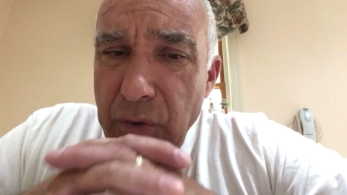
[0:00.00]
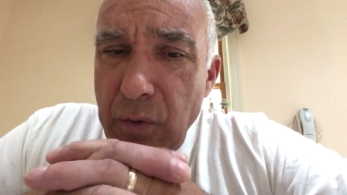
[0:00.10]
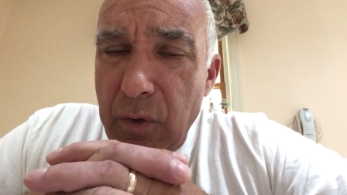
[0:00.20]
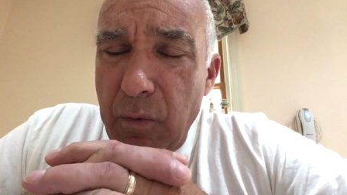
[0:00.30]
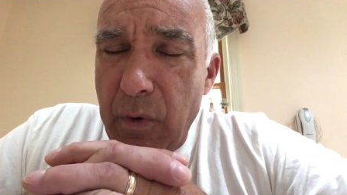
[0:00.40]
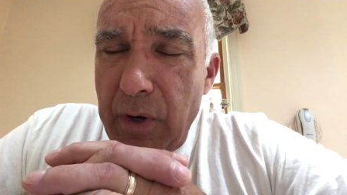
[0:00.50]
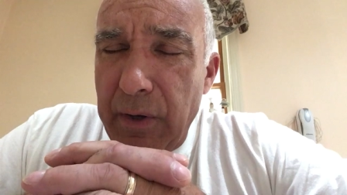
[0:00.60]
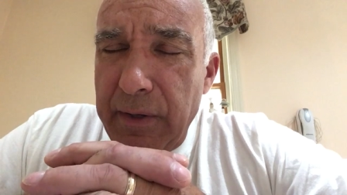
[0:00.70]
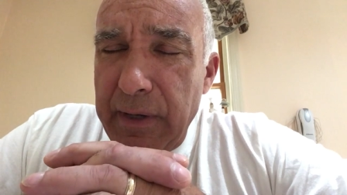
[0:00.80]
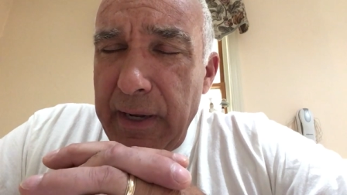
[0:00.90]
your
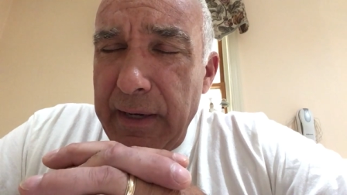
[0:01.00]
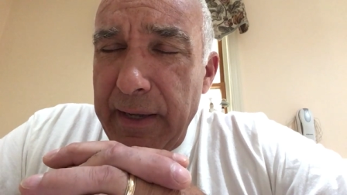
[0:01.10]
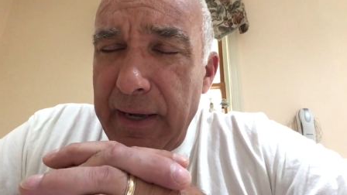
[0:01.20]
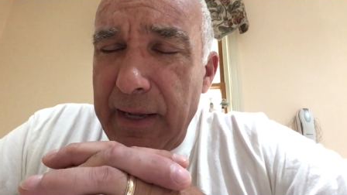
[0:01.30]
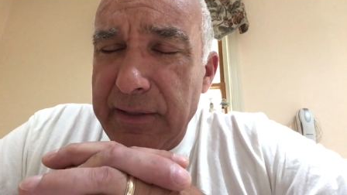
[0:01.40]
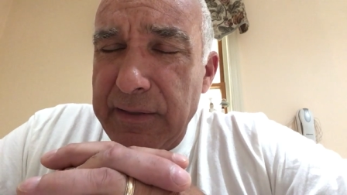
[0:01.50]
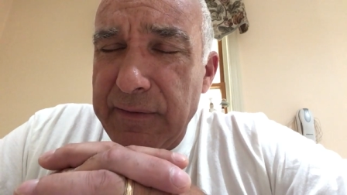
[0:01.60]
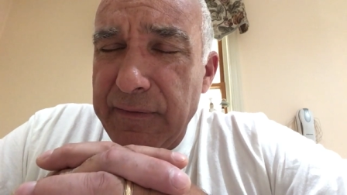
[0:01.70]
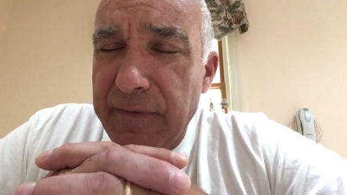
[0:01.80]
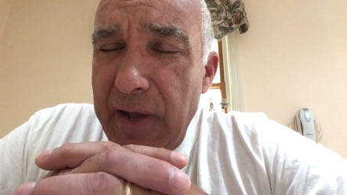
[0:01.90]
word and let
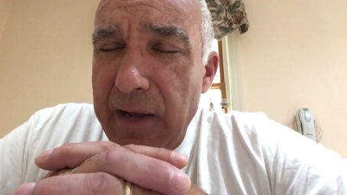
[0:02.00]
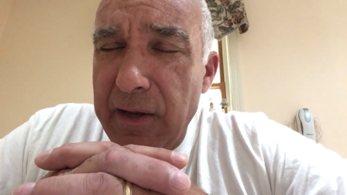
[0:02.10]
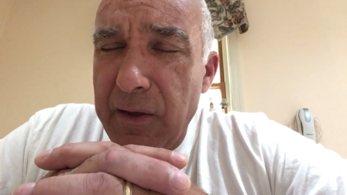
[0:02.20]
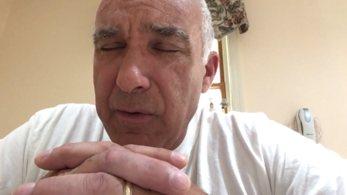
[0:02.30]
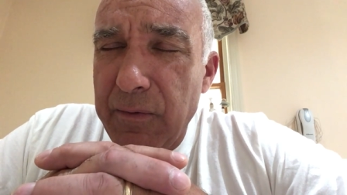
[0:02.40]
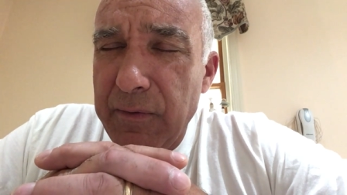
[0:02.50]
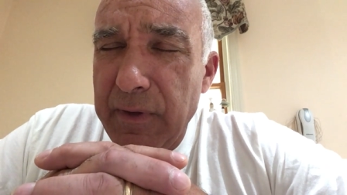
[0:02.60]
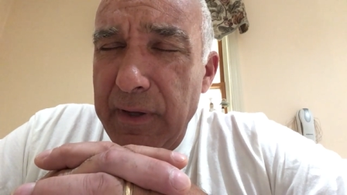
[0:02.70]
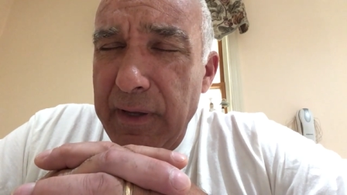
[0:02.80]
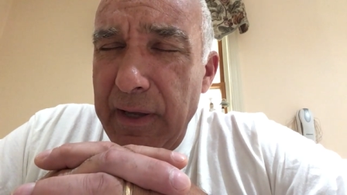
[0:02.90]
us follow
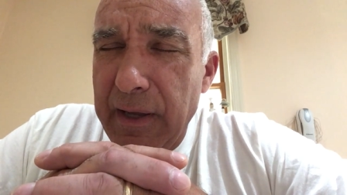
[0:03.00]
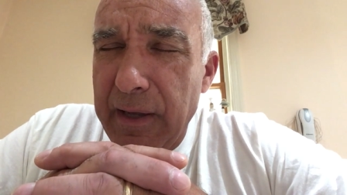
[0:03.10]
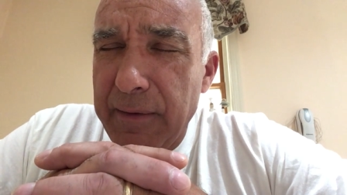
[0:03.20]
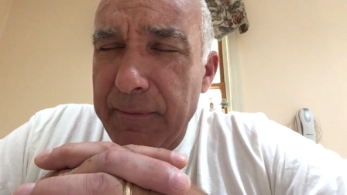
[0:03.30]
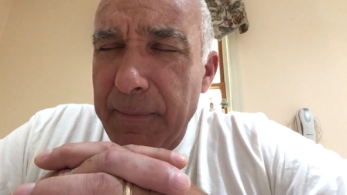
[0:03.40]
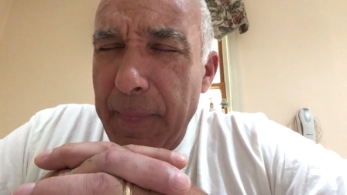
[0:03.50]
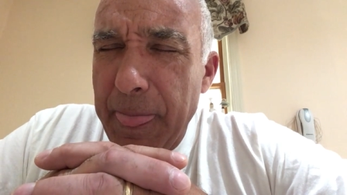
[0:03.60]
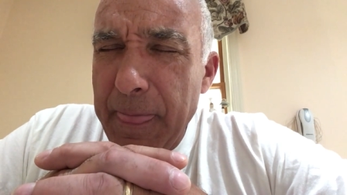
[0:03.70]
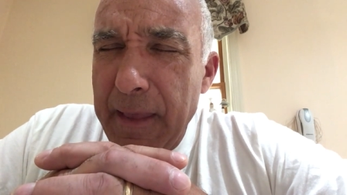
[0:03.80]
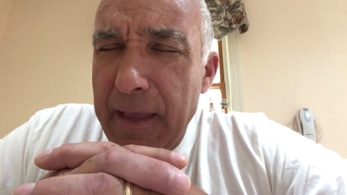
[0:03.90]
um,
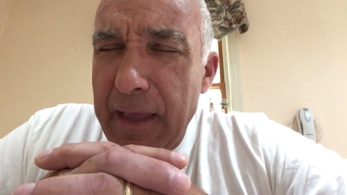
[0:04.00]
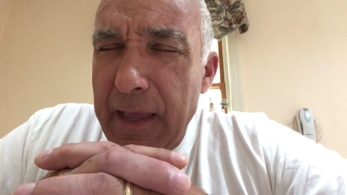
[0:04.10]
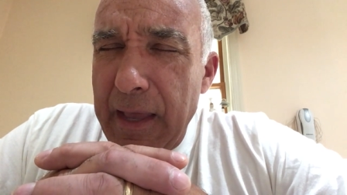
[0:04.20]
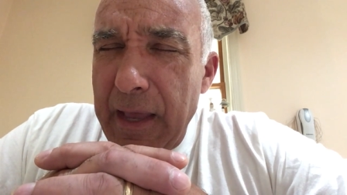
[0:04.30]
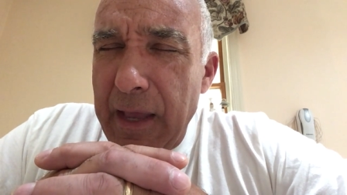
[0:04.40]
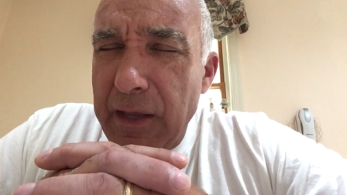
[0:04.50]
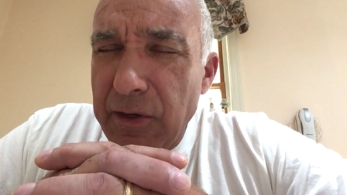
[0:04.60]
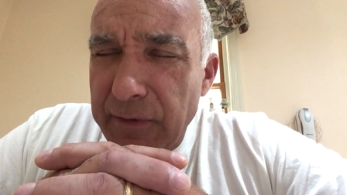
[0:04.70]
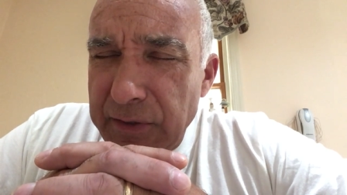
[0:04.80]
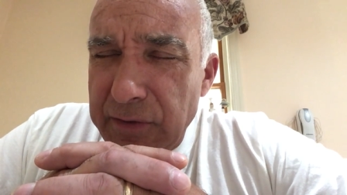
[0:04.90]

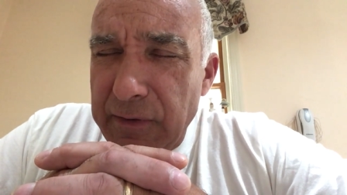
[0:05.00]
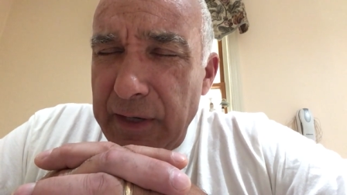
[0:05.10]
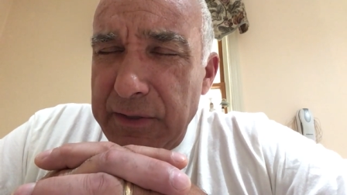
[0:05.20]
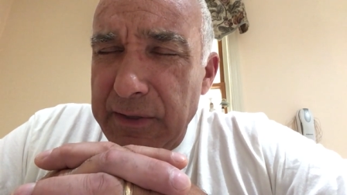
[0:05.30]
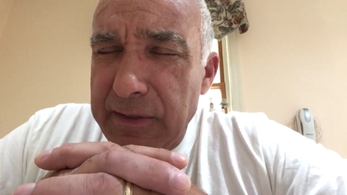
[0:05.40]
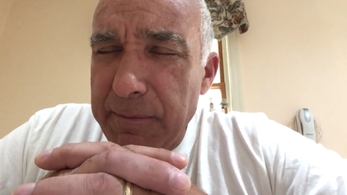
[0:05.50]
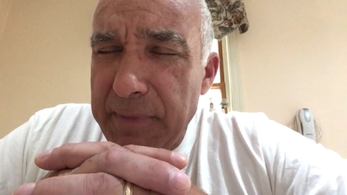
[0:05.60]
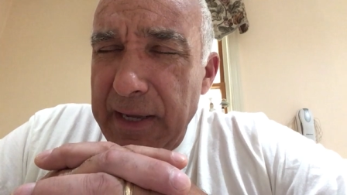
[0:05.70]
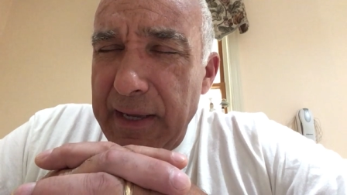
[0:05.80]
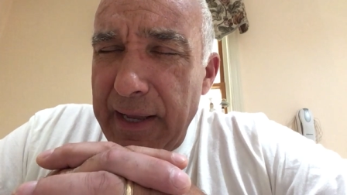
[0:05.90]
your instructions and
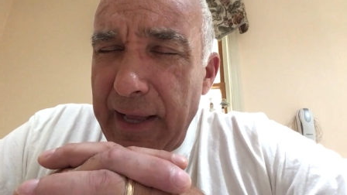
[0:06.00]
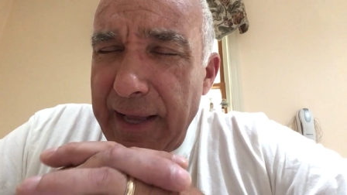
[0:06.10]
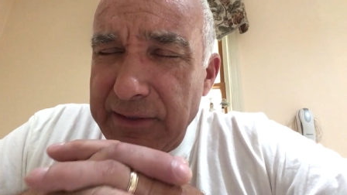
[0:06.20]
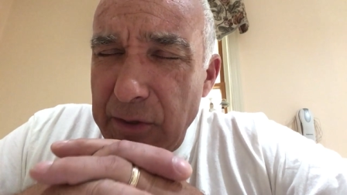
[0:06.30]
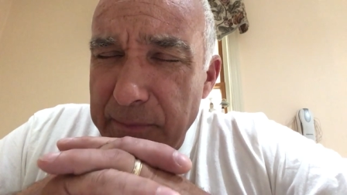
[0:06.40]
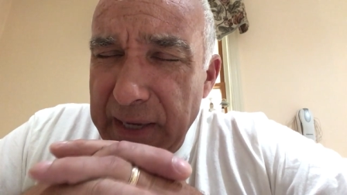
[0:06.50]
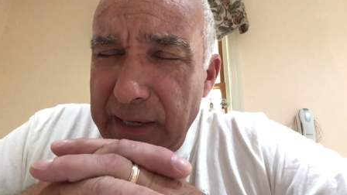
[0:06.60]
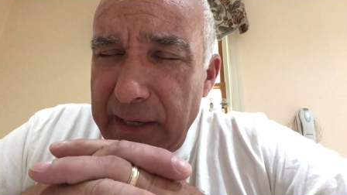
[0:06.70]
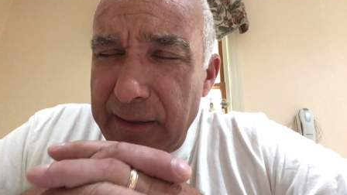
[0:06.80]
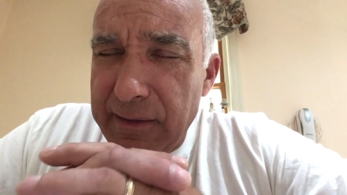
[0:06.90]
be as
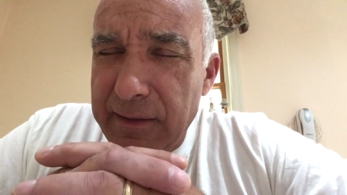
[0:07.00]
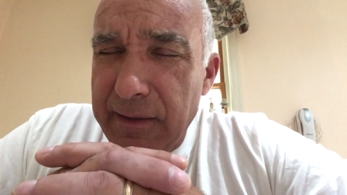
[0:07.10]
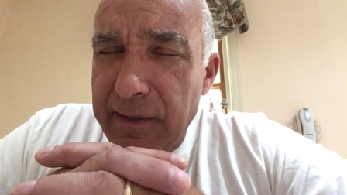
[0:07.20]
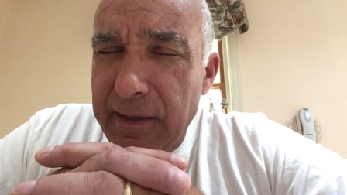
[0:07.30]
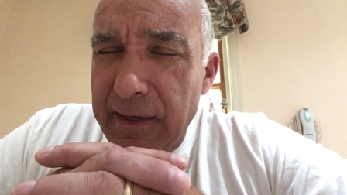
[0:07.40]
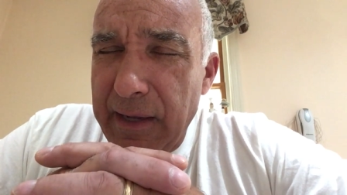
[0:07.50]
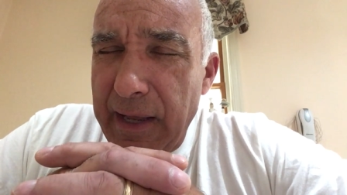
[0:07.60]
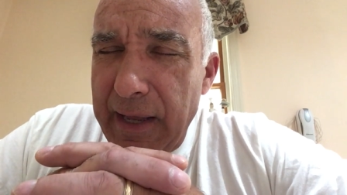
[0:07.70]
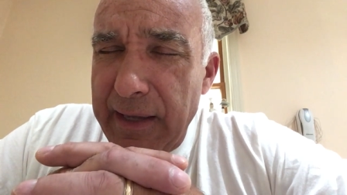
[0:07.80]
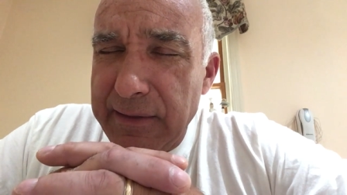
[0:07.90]
obedient
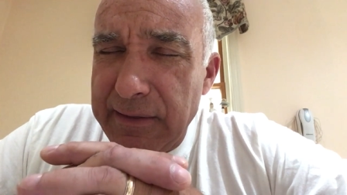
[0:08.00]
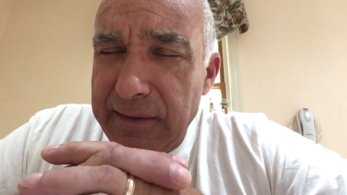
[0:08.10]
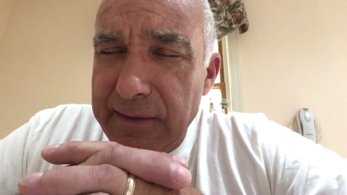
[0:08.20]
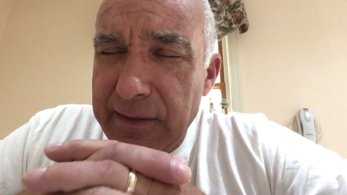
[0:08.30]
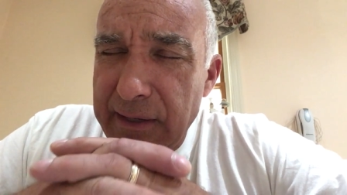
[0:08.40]
as